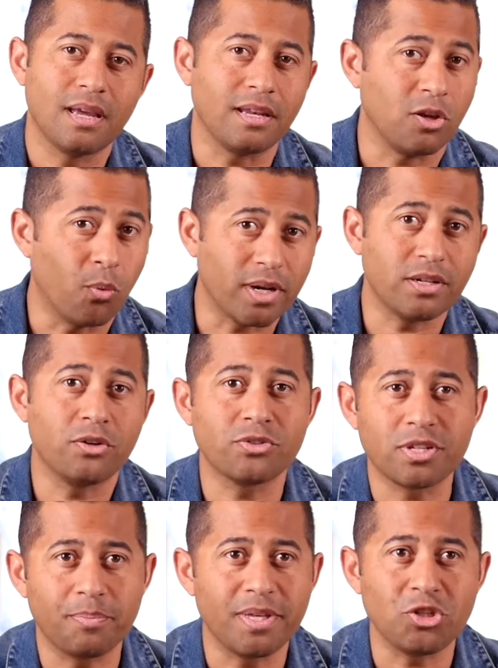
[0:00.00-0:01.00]
And you want to know
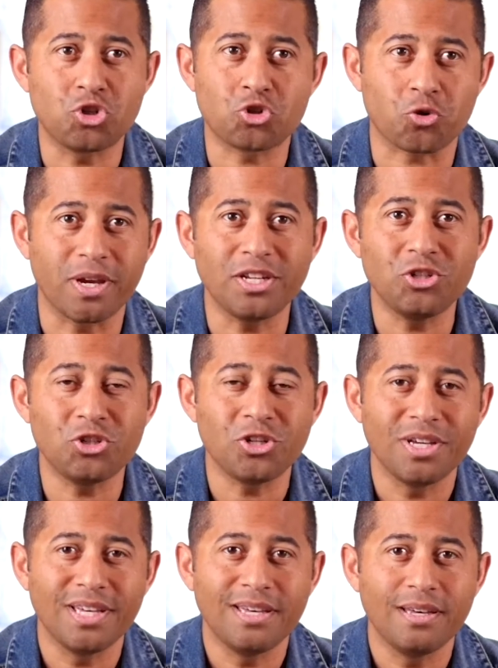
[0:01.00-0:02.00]
something strange?
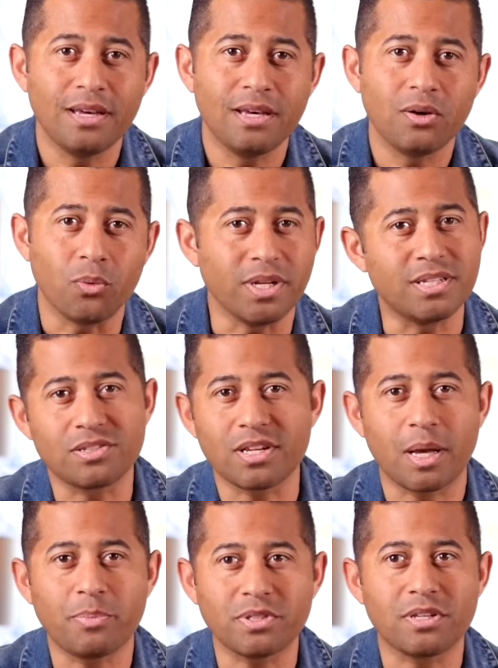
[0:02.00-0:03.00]
We
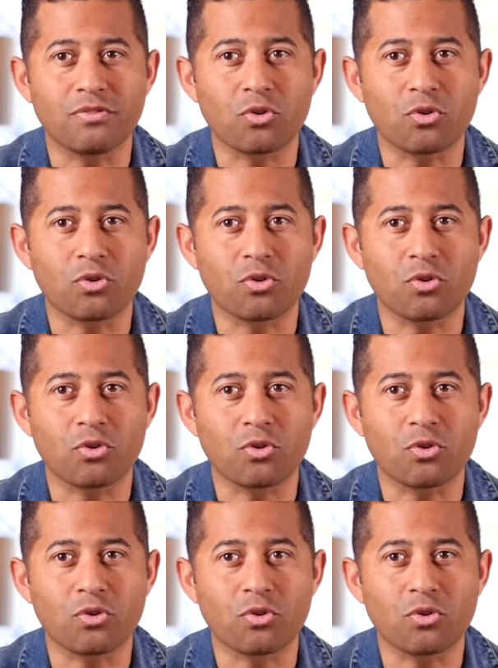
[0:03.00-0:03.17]
disciples of